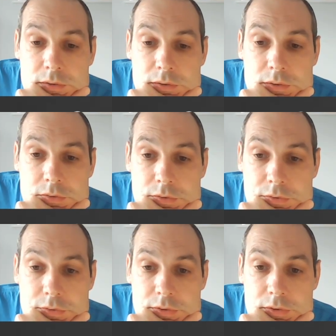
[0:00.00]

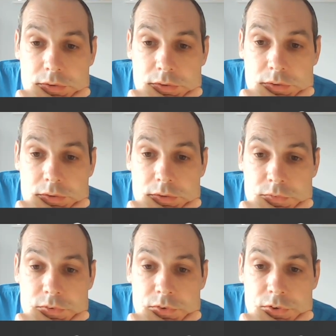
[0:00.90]
Interesting.
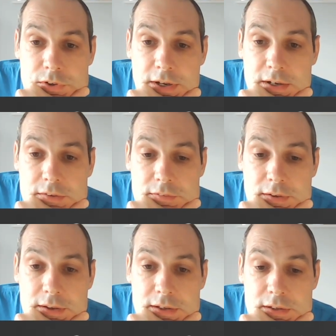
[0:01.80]
Check,
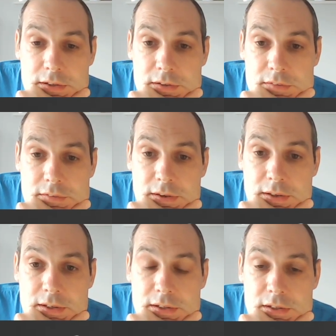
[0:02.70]
take.
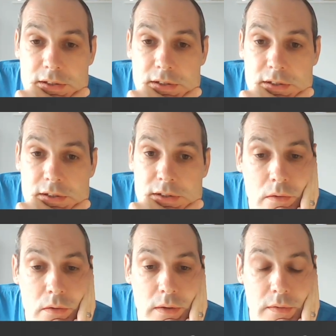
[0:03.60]

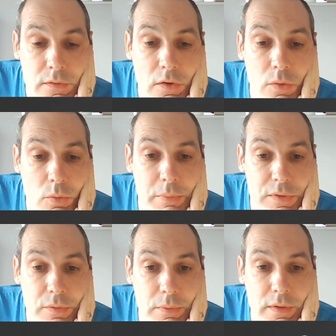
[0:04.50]
Okay, they don't want me
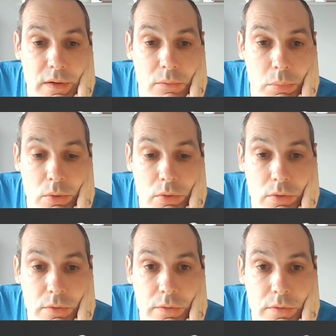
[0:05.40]
to win that
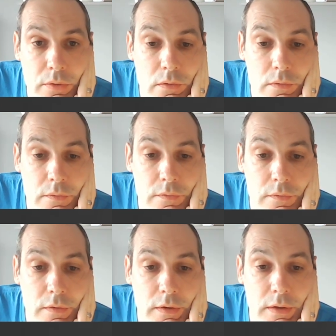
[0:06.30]
pawn.
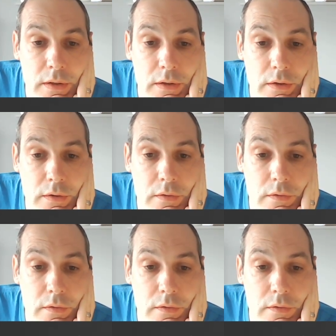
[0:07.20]
Take.